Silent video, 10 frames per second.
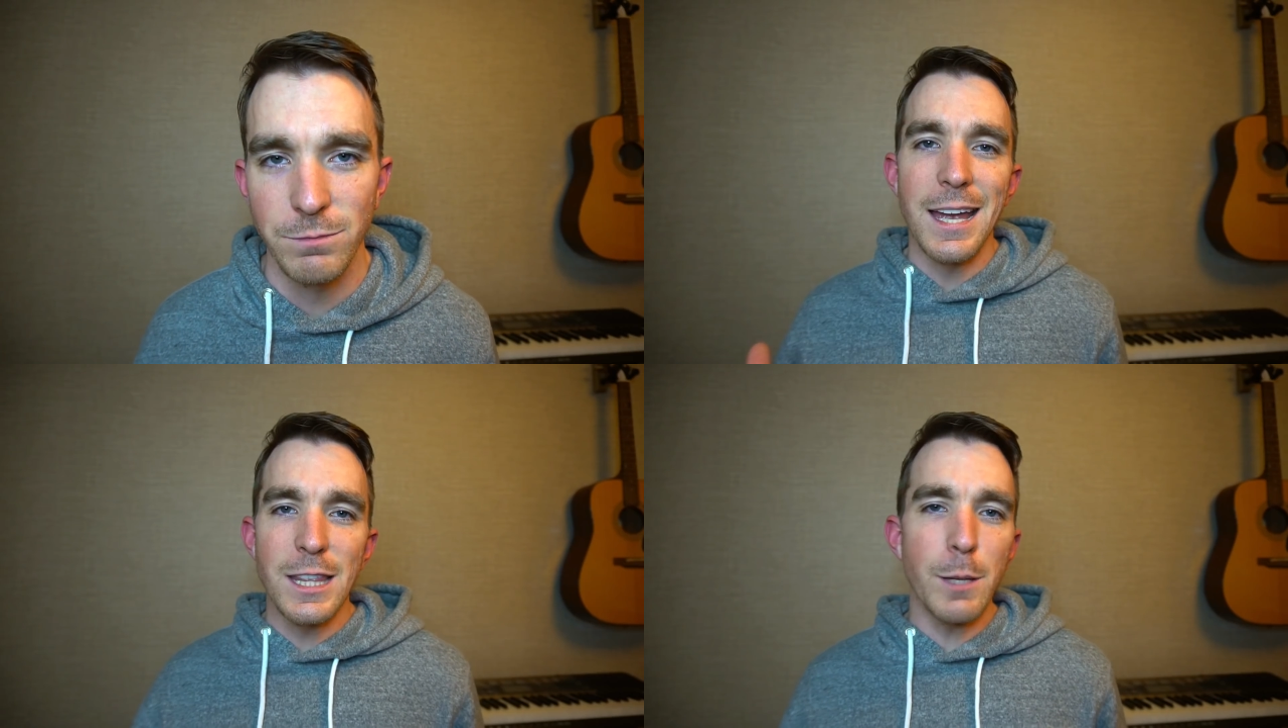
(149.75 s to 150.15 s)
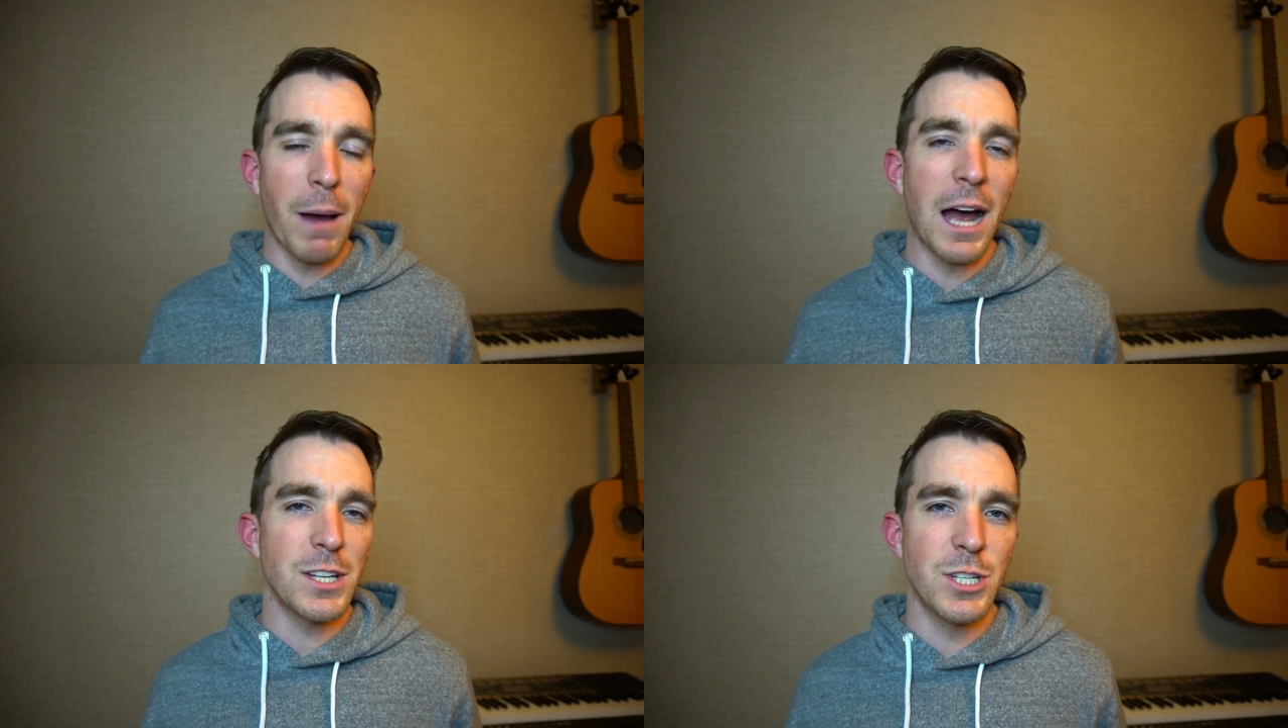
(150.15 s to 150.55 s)
In the
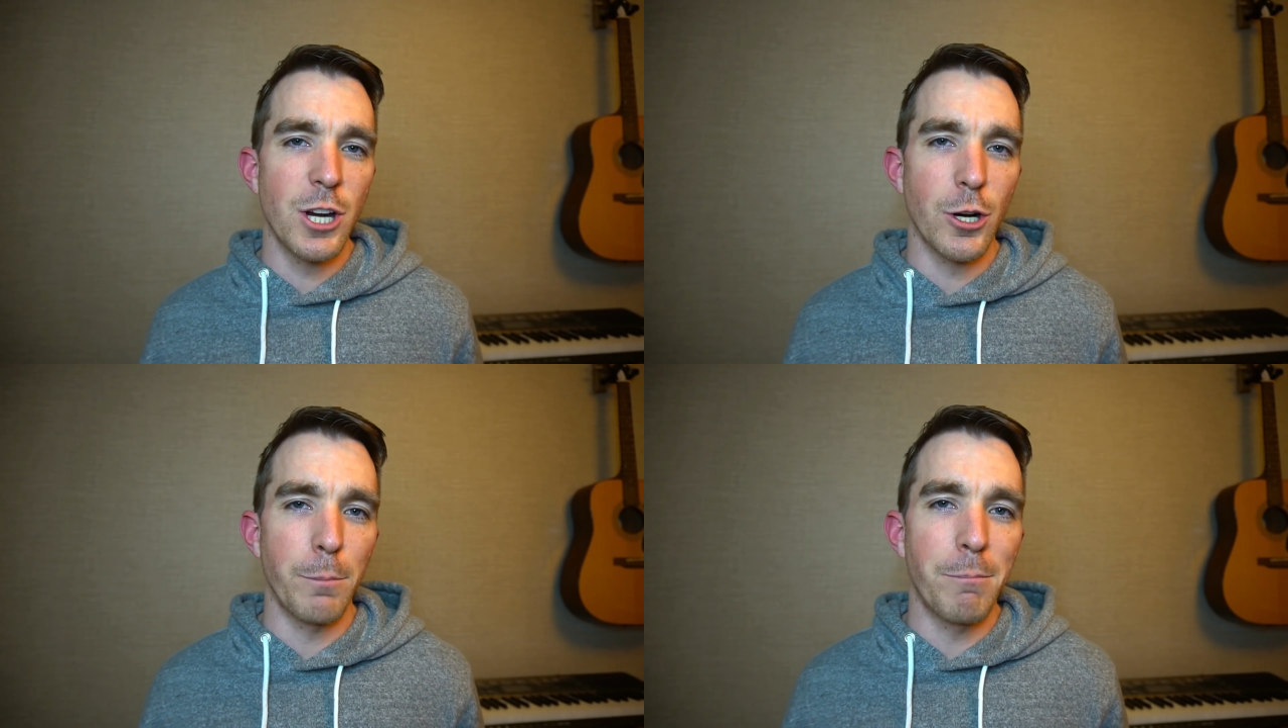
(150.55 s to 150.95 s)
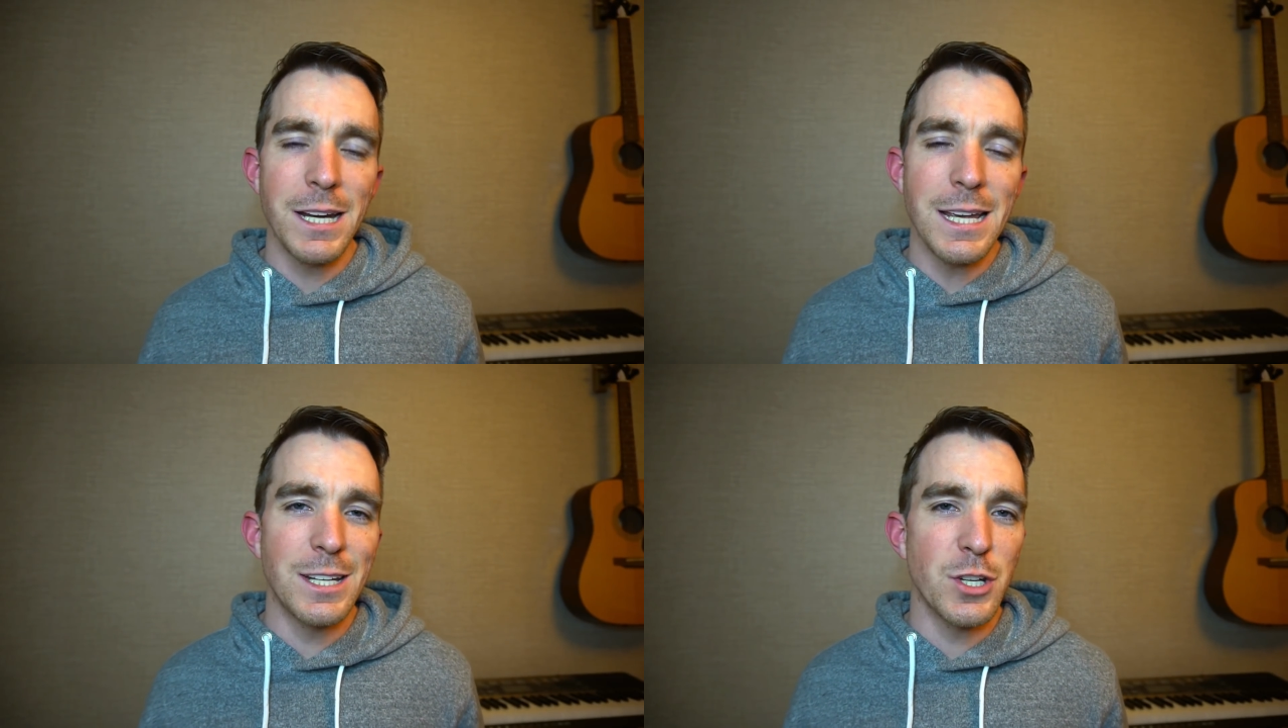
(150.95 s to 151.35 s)
past year,
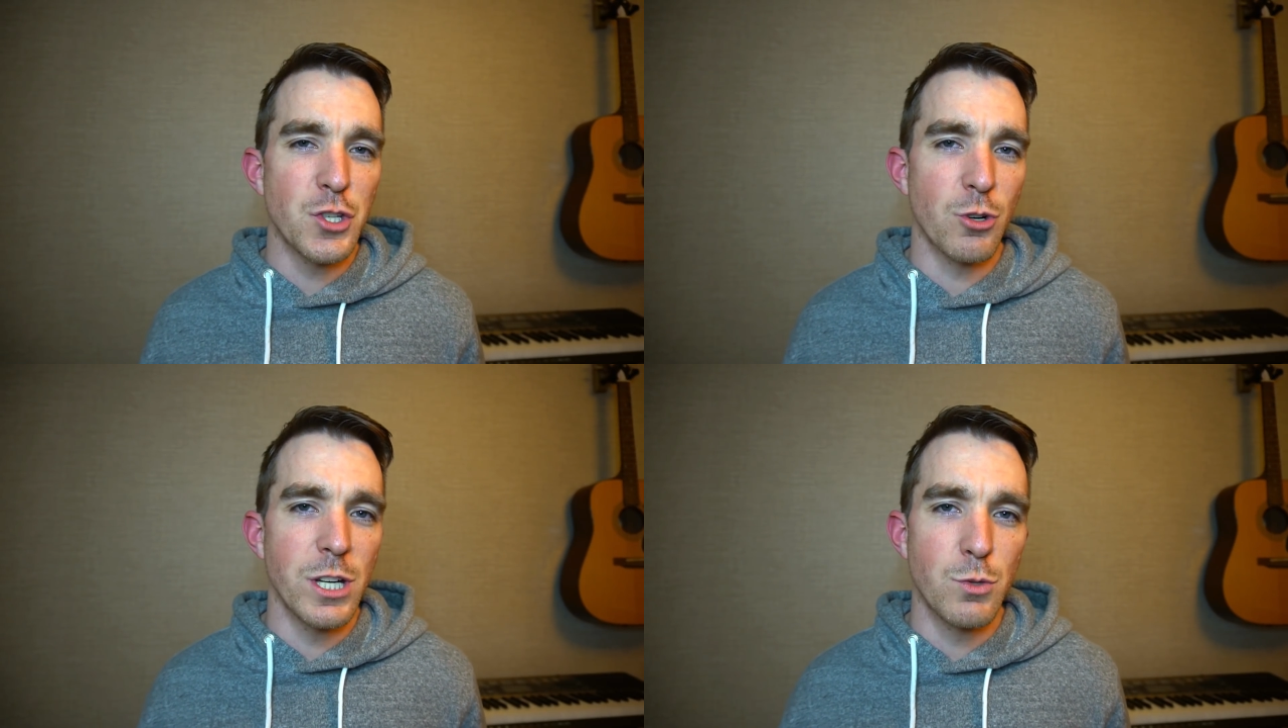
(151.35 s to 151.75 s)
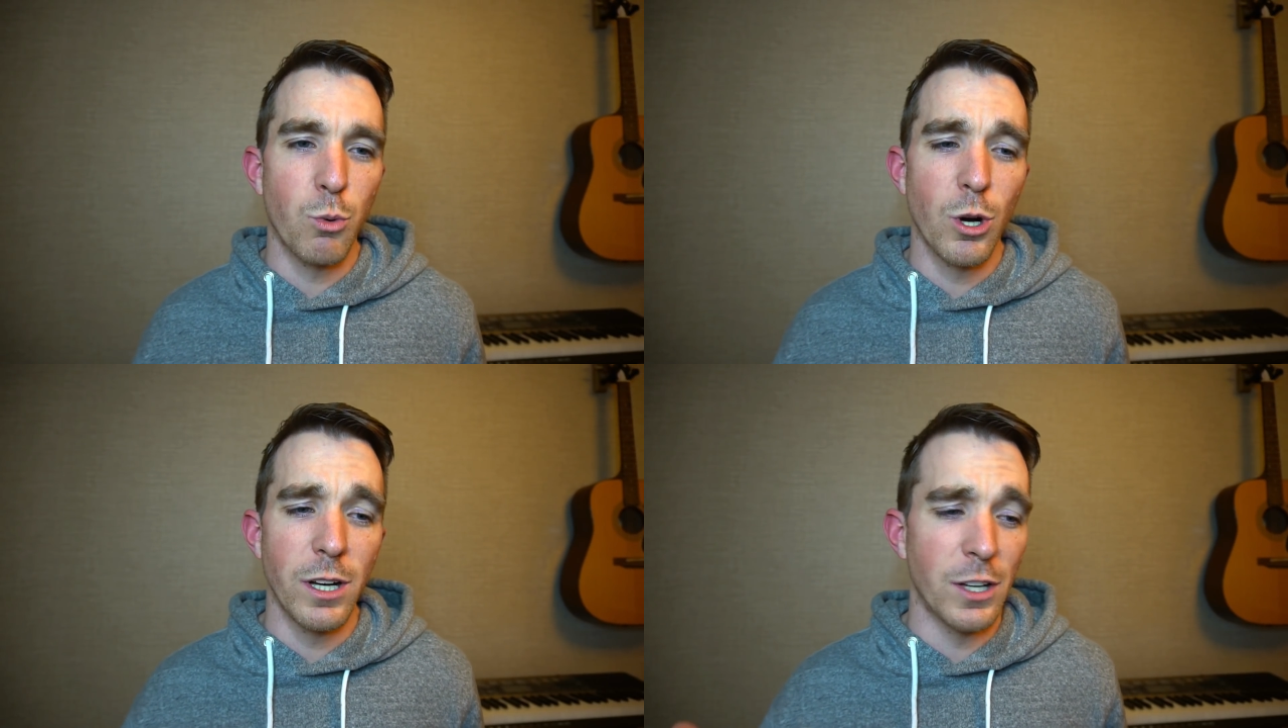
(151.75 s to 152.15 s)
many industries
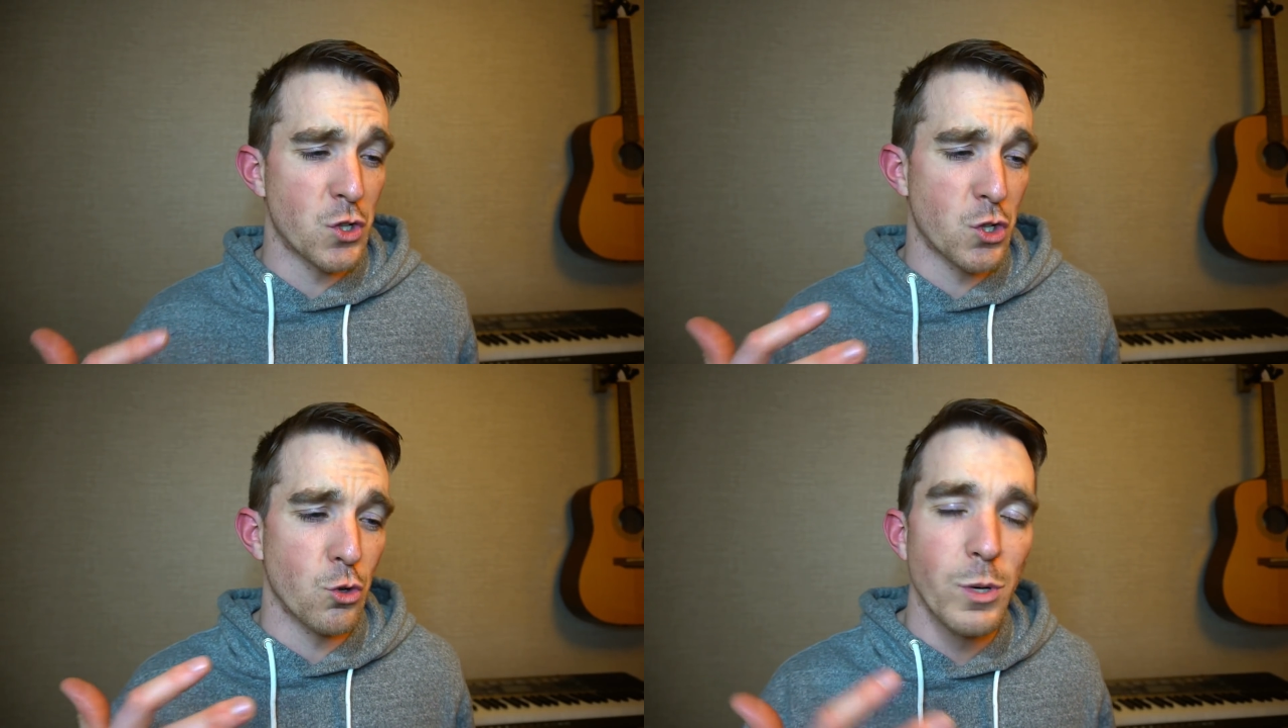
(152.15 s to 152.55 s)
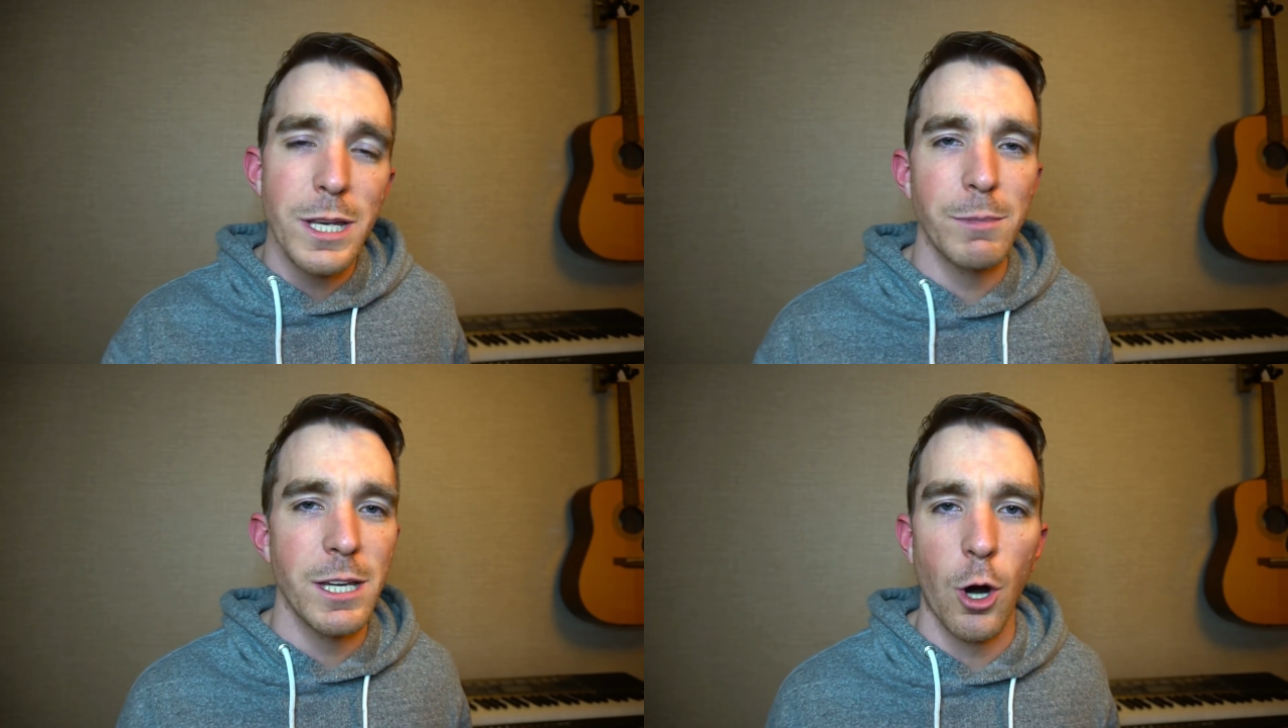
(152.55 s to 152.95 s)
were
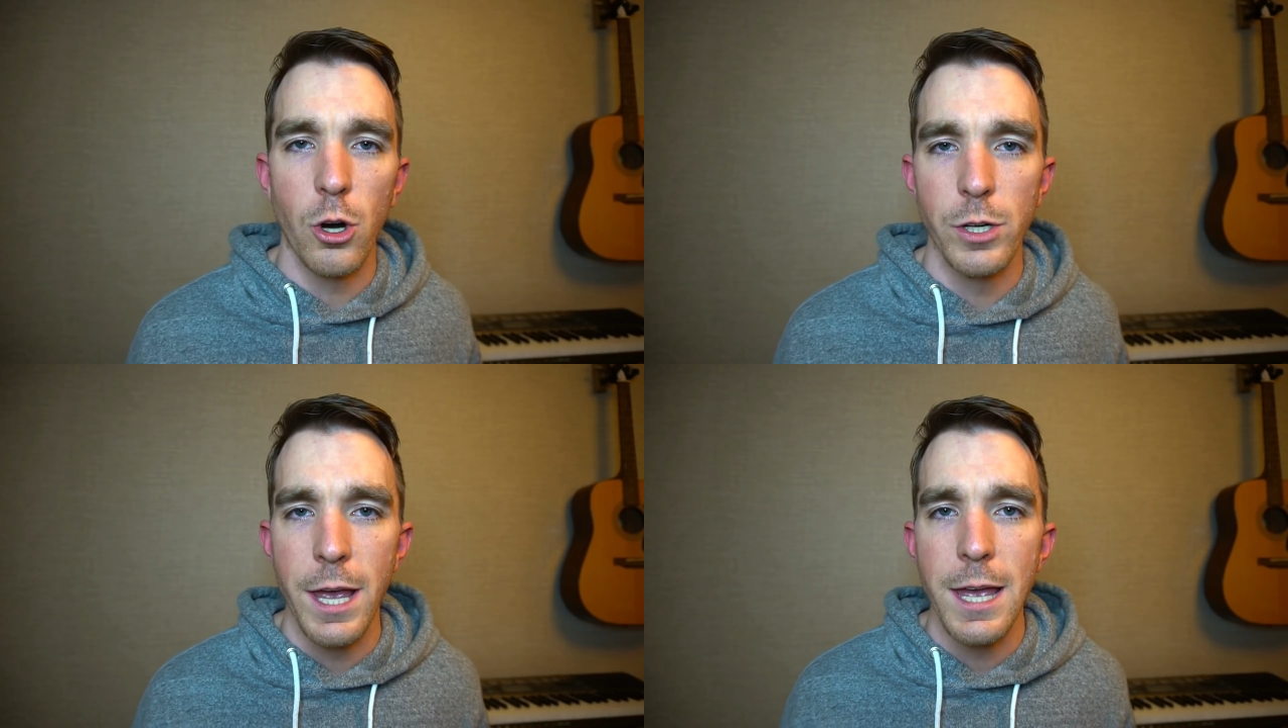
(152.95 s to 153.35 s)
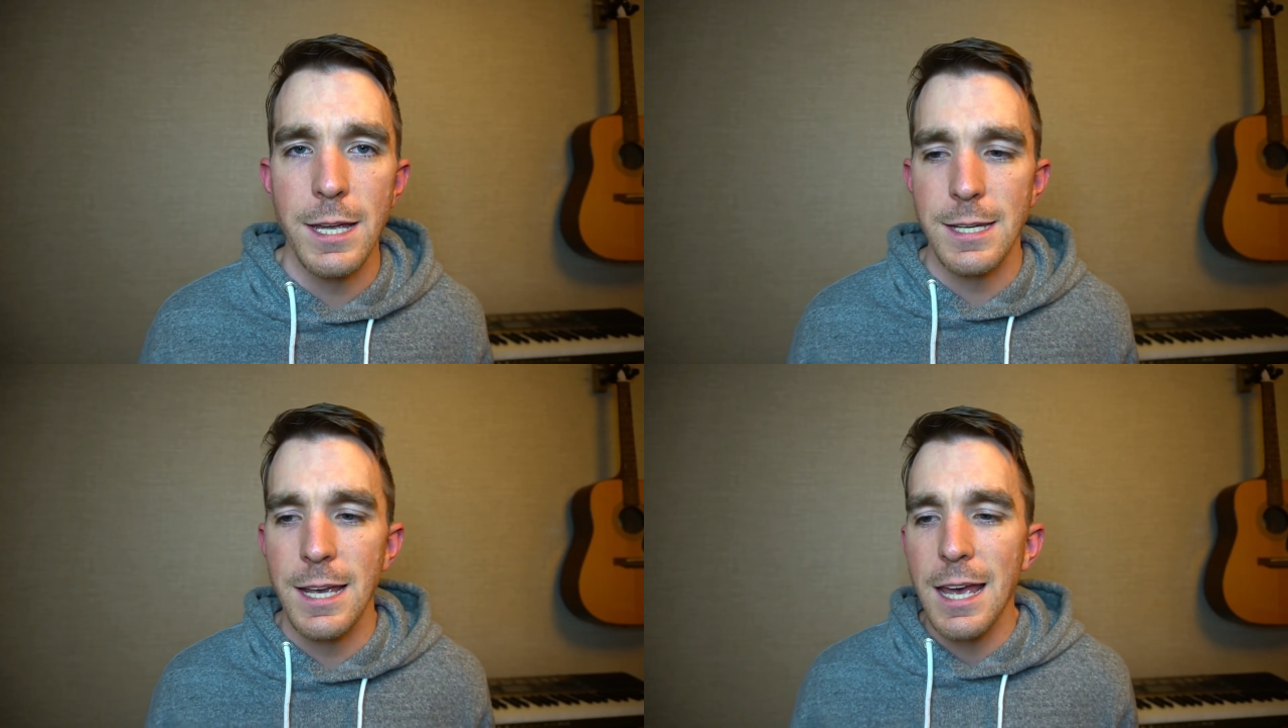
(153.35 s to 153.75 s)
extremely hard hit.